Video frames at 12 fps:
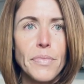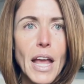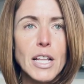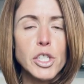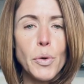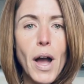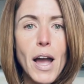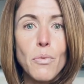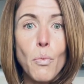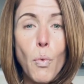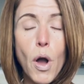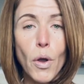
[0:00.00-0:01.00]
And so I
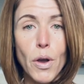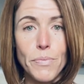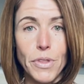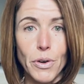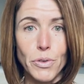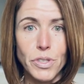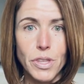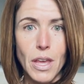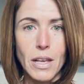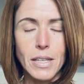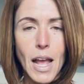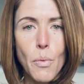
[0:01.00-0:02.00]
welcome those
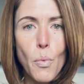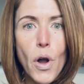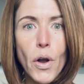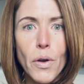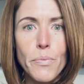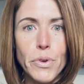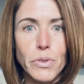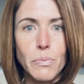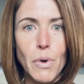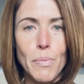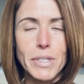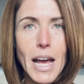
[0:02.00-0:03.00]
things. I welcome those
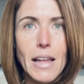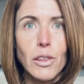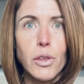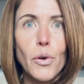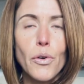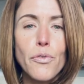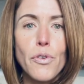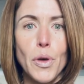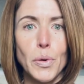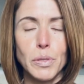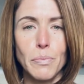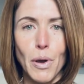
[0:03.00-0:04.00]
moments. I look for
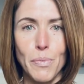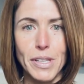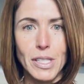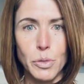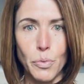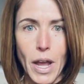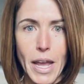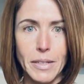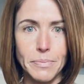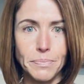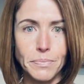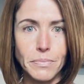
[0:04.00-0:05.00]
those moments, right?
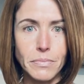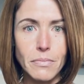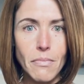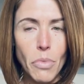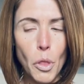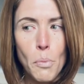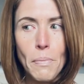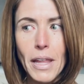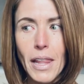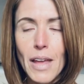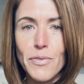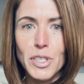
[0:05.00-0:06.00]
My
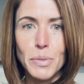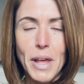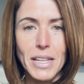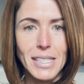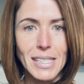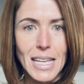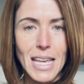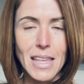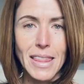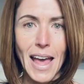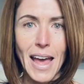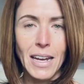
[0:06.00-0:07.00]
life is spent seeking
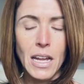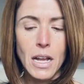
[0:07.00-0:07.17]
that.